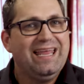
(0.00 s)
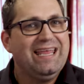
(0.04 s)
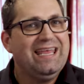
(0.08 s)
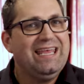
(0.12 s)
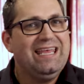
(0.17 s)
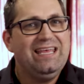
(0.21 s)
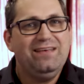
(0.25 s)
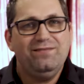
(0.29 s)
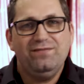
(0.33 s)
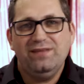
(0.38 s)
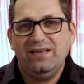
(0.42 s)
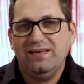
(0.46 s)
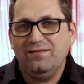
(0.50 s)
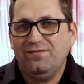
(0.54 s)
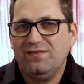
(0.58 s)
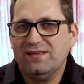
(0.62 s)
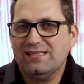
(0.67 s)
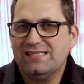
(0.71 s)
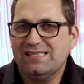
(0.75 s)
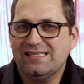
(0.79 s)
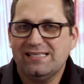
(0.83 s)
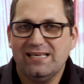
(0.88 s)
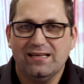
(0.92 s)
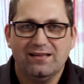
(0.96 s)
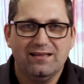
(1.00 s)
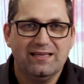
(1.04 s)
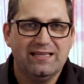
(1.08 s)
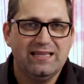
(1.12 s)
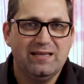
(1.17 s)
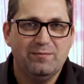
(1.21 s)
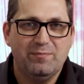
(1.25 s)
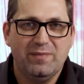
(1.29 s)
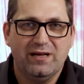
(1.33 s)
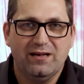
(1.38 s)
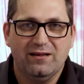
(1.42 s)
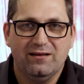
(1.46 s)
Even if it's still in
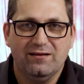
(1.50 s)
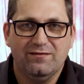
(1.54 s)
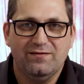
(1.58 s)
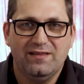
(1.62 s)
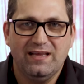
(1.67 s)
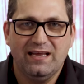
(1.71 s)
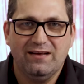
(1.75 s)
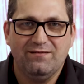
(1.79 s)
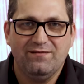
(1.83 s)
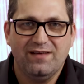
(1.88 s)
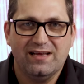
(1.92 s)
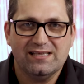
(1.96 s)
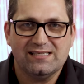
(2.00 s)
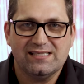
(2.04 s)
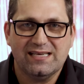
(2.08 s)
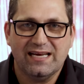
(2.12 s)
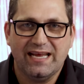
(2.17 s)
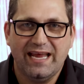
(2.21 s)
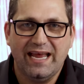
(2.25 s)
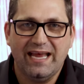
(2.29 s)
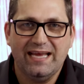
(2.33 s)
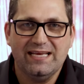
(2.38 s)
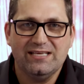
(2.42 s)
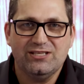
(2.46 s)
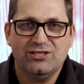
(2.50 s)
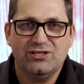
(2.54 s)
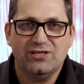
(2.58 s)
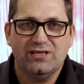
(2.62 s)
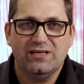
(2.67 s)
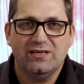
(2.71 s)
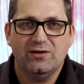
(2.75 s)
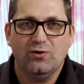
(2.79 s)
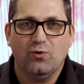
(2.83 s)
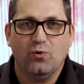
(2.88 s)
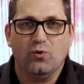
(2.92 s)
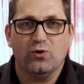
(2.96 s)
the middle of the
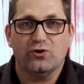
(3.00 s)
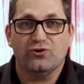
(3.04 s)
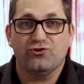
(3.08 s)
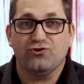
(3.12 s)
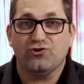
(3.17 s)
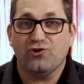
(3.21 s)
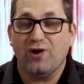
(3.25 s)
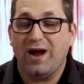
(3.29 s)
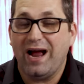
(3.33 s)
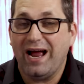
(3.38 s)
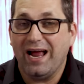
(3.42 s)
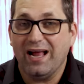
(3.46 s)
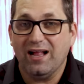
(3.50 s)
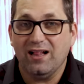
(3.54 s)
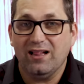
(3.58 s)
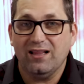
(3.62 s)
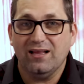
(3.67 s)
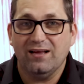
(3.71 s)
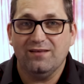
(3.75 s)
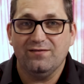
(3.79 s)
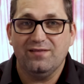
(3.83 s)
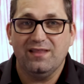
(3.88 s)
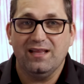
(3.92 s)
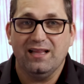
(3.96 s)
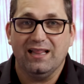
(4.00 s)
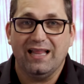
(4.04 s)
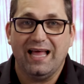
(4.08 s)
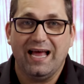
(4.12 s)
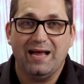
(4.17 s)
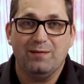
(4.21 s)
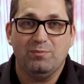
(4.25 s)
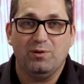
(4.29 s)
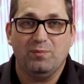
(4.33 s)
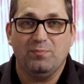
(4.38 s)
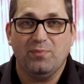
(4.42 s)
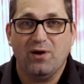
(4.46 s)
investigation or trial of the
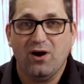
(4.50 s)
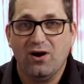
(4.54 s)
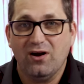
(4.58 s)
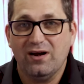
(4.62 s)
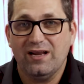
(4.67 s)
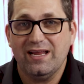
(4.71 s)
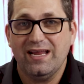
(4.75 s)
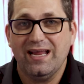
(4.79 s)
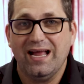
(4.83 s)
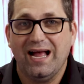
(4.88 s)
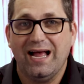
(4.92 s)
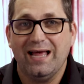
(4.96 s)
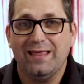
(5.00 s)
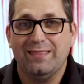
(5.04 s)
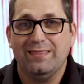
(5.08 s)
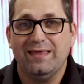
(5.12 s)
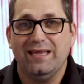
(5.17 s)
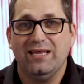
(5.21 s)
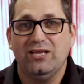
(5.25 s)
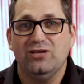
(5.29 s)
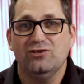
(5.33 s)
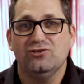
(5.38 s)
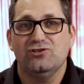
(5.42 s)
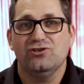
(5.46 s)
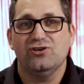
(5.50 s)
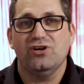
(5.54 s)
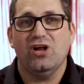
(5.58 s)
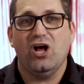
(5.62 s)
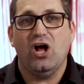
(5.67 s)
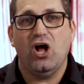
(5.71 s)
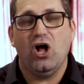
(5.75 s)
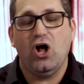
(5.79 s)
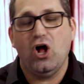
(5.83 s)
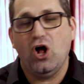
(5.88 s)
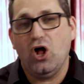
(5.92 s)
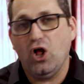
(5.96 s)
liable party, I think you should
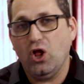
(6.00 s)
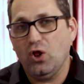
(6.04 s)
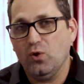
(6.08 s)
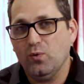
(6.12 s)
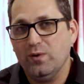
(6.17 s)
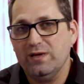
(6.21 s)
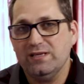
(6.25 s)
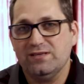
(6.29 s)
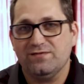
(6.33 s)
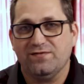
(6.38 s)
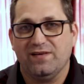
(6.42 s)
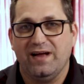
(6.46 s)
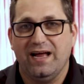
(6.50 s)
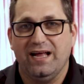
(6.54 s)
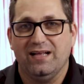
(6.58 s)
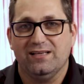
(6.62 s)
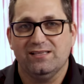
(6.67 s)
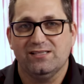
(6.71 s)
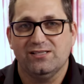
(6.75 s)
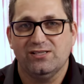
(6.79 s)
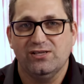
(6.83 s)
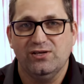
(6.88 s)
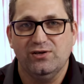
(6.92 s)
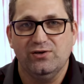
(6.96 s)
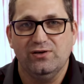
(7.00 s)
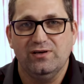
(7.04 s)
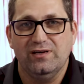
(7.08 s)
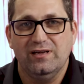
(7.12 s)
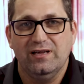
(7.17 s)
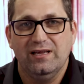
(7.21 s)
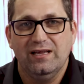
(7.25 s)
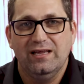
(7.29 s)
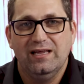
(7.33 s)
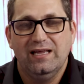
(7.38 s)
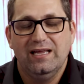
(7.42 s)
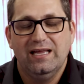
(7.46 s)
always file suit
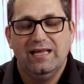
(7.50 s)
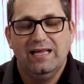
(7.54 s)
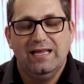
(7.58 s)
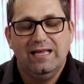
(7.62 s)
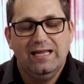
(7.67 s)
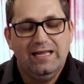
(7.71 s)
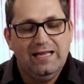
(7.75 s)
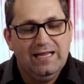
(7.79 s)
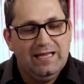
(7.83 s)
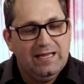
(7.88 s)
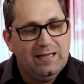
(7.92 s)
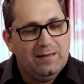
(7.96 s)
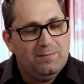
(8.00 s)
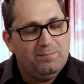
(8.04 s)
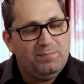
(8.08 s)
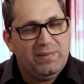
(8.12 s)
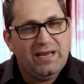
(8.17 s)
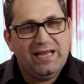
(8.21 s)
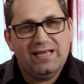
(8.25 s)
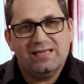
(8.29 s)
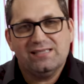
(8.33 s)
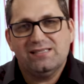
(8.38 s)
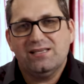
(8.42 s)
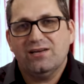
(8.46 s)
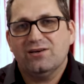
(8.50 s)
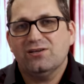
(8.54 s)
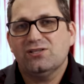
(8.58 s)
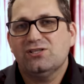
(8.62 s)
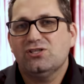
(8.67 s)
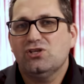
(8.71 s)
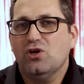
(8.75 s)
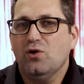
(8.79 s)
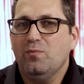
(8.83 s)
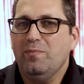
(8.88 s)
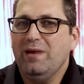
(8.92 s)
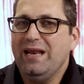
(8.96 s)
because there's
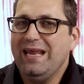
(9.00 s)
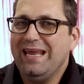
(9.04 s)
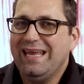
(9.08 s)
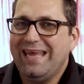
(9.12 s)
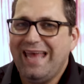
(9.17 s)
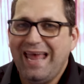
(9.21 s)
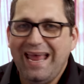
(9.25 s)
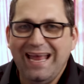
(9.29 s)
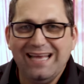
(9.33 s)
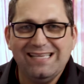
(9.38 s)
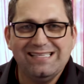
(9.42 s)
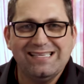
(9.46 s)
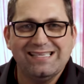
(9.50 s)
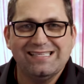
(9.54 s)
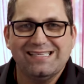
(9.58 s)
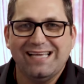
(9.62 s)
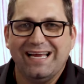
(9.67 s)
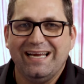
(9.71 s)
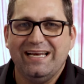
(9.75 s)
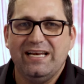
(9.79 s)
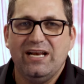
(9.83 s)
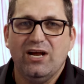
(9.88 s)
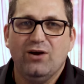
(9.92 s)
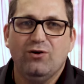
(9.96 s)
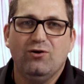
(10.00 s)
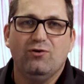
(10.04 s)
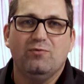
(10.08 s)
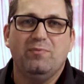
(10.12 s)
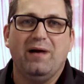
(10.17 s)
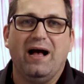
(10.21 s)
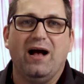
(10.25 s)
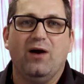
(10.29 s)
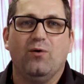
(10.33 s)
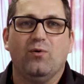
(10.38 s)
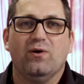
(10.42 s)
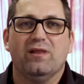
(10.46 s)
so many cases I know
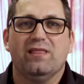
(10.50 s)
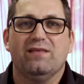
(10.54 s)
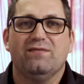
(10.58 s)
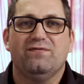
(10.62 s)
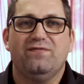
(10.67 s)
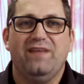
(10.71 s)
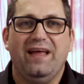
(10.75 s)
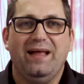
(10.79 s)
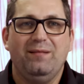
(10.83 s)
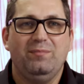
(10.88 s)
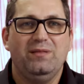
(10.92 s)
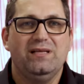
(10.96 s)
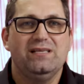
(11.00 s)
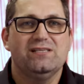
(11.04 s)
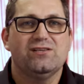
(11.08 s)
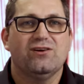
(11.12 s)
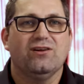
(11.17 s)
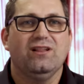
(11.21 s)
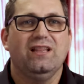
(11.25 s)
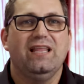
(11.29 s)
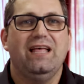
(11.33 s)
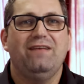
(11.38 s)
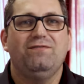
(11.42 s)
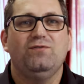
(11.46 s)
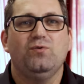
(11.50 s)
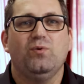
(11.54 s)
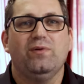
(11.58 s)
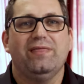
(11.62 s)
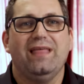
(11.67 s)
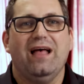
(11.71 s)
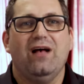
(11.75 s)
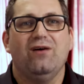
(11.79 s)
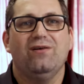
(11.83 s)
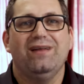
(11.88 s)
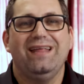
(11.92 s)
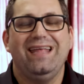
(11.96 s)
about where the families are left
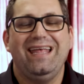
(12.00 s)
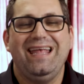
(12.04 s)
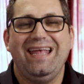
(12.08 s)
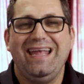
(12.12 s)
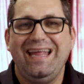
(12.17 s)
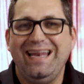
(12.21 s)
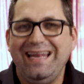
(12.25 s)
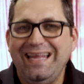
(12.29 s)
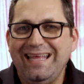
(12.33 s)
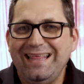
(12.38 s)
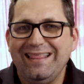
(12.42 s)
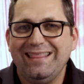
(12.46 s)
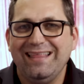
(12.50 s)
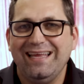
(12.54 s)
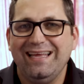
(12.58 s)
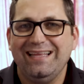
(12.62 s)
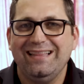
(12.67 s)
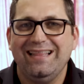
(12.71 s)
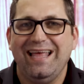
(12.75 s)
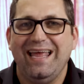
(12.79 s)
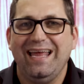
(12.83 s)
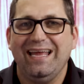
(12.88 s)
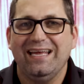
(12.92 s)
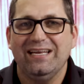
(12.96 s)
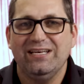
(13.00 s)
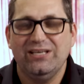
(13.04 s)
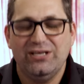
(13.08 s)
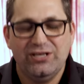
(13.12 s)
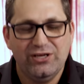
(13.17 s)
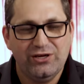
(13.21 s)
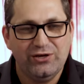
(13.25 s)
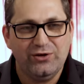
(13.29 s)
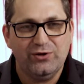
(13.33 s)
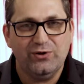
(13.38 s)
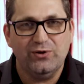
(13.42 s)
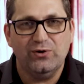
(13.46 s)
without anything they can
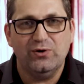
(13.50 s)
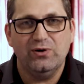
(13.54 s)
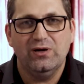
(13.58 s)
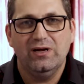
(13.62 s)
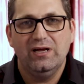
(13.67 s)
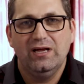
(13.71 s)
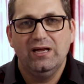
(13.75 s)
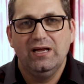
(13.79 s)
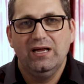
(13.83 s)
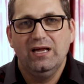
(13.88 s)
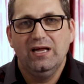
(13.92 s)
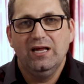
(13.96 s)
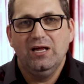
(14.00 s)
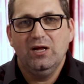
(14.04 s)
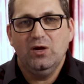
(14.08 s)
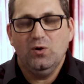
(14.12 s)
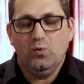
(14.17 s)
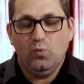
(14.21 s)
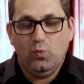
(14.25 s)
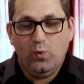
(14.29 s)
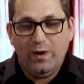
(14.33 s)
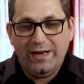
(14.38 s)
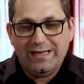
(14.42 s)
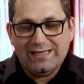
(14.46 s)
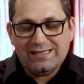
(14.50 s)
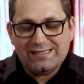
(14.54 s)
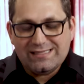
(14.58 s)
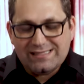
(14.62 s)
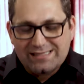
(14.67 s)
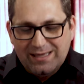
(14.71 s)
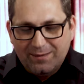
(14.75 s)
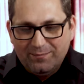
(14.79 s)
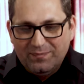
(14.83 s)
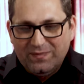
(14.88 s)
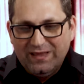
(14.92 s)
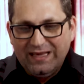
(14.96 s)
do when
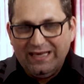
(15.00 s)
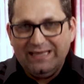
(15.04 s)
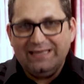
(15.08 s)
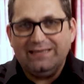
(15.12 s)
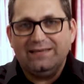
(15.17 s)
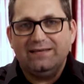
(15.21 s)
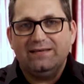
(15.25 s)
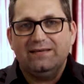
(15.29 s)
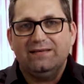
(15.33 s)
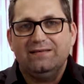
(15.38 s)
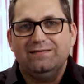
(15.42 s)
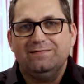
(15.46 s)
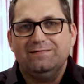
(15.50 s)
something